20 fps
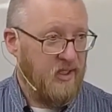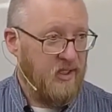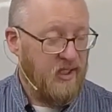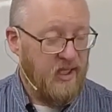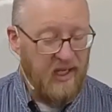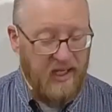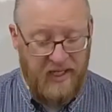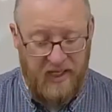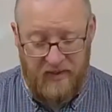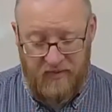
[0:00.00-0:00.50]

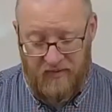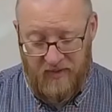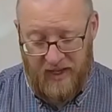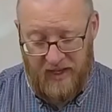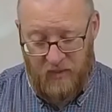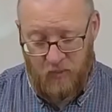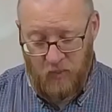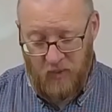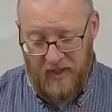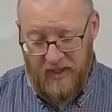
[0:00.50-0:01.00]
And in that
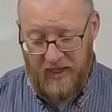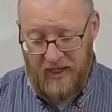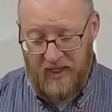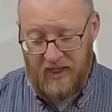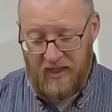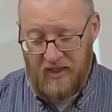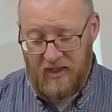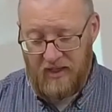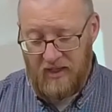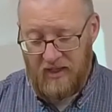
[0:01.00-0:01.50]
way,
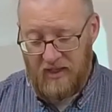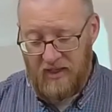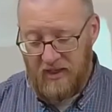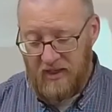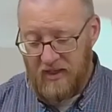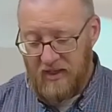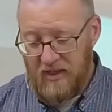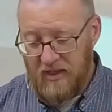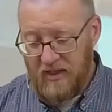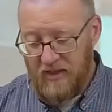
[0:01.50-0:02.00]

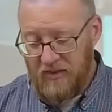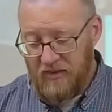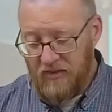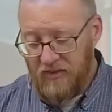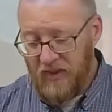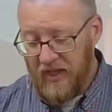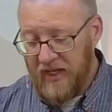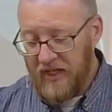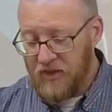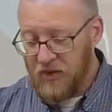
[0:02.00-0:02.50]

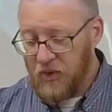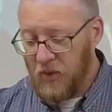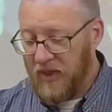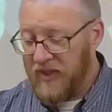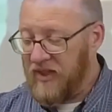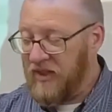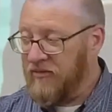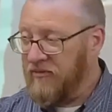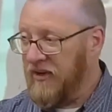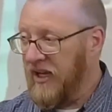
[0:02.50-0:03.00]
they enjoyed the
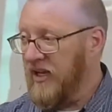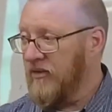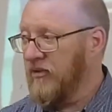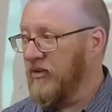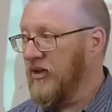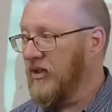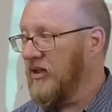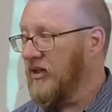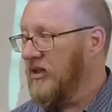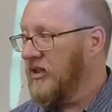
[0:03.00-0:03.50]
favor
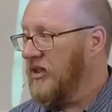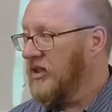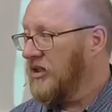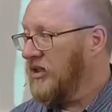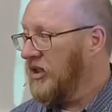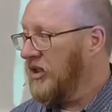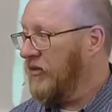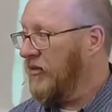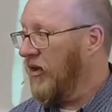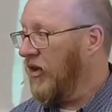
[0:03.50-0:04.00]

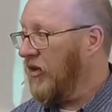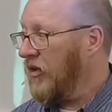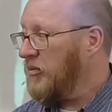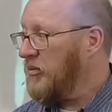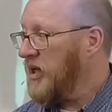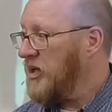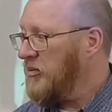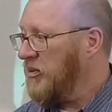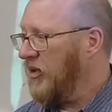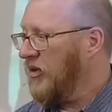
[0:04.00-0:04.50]
of all the
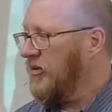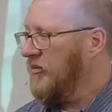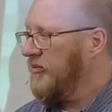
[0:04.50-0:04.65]
people.